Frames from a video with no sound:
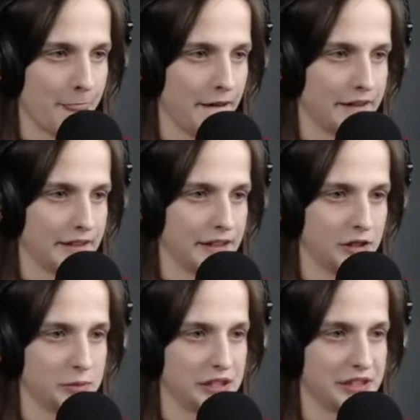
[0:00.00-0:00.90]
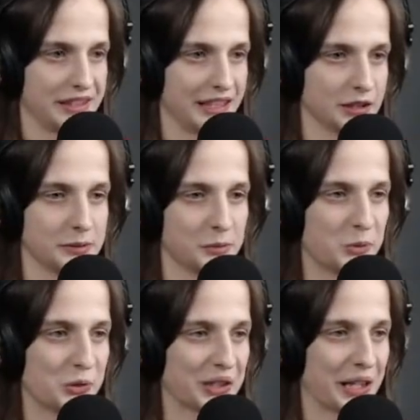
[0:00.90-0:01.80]
I need to be a little bit
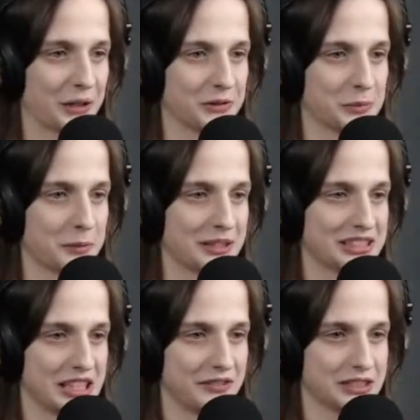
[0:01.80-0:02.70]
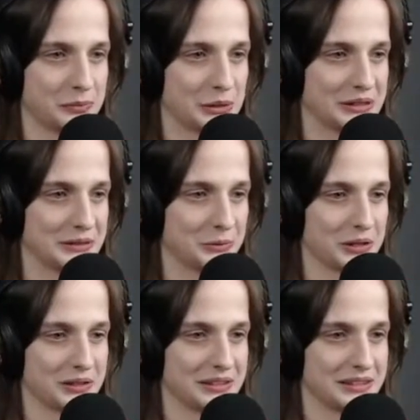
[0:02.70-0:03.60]
more careful about my saves, but,
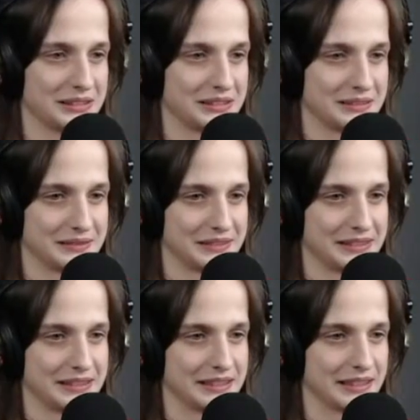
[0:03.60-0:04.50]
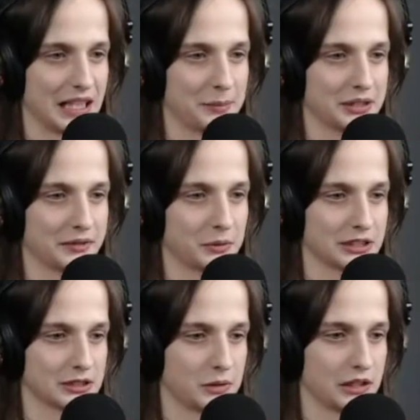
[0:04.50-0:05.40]
well, it can happen every
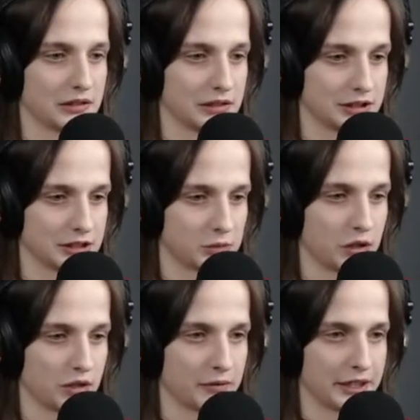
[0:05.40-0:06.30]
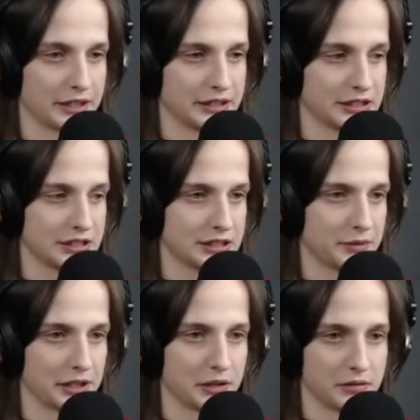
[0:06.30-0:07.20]
once in a while. Let's just walk off like this. There
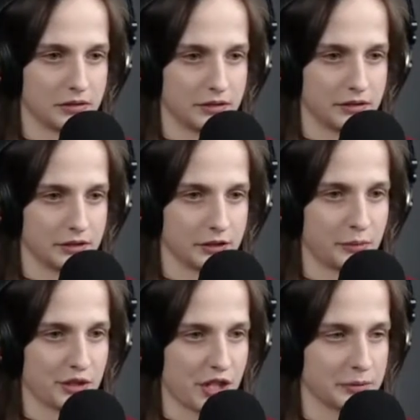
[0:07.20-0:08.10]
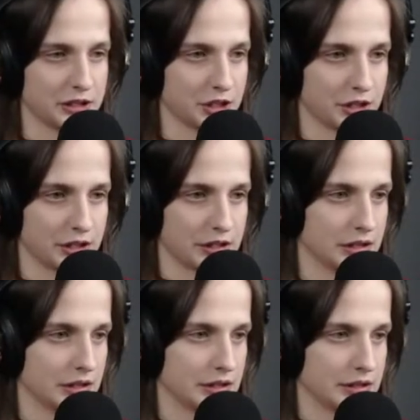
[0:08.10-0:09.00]
we go. Not too much damage.
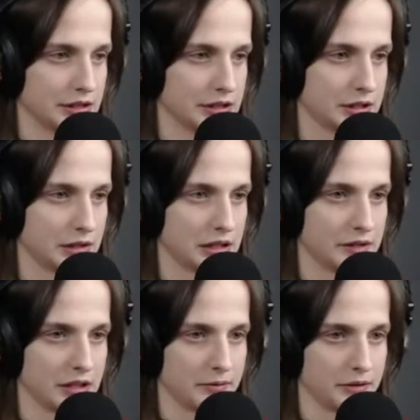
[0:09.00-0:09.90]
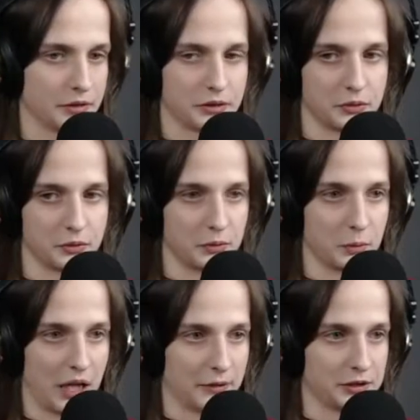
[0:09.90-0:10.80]
So I'll have enough not
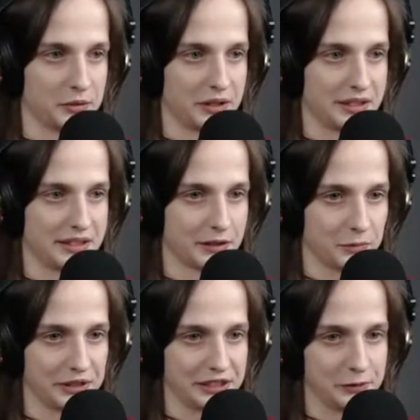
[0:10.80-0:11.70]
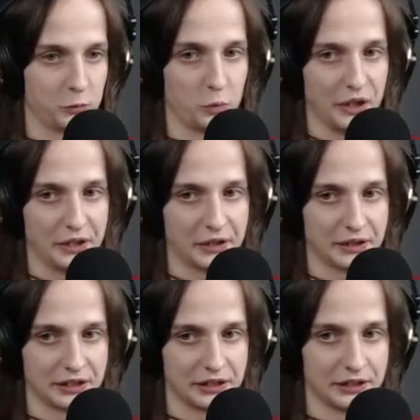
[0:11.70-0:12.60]
to have to do anything really
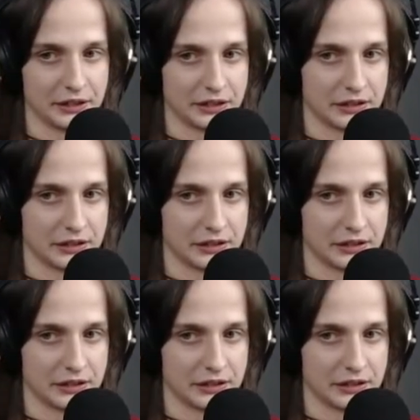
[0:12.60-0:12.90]
weird here.